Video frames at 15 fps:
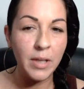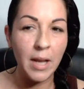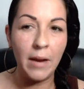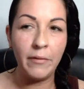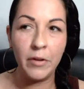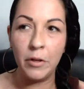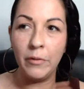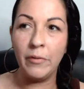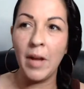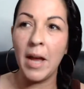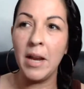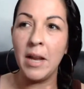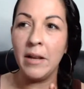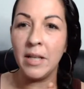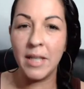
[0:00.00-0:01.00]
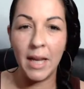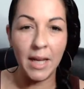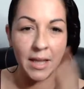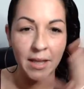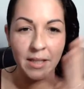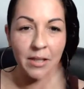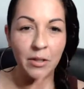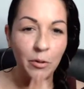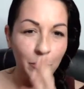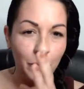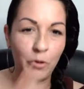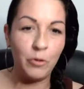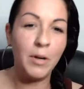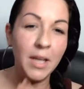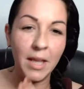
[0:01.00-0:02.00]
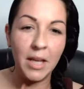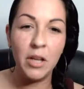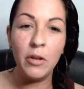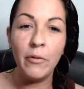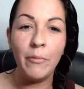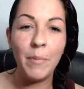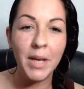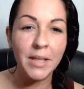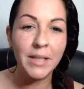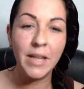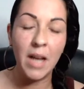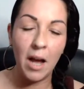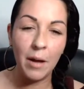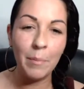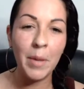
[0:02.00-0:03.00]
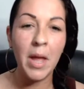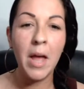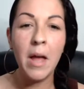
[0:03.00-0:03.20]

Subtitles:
after you've kind of taken this little drink that you've mixed up,